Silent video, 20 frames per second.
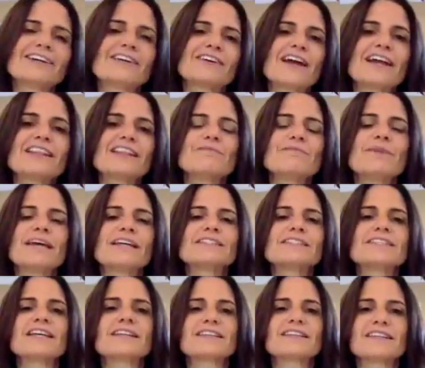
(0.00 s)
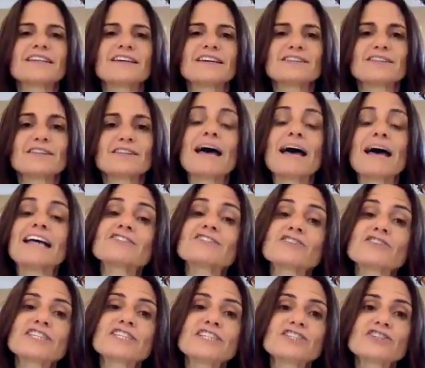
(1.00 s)
The man's like, the master
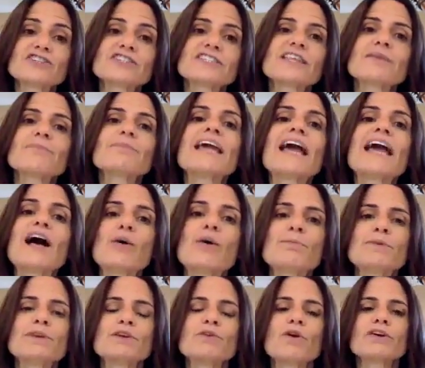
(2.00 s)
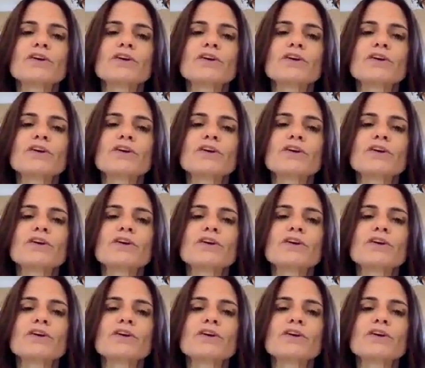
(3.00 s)
teachers, let me help you.